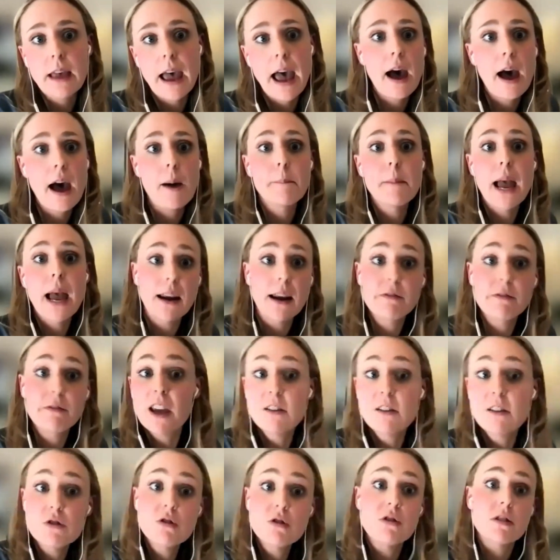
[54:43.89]
And if they
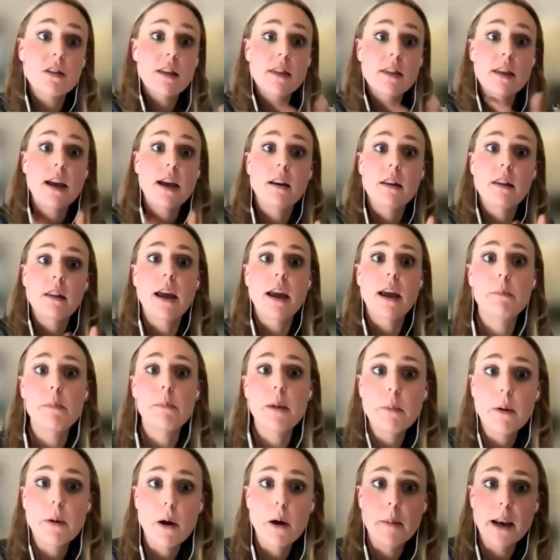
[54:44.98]
do, then they'd be
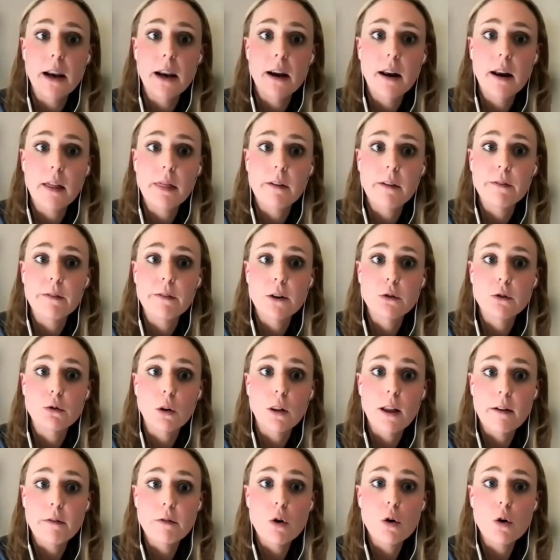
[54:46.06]
permitted at the federal
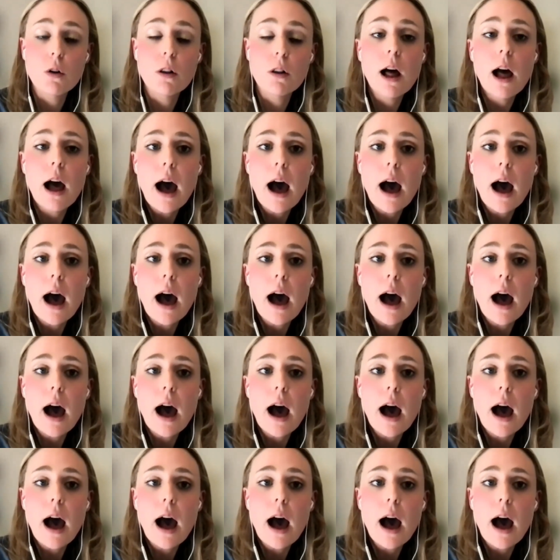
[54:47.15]
level.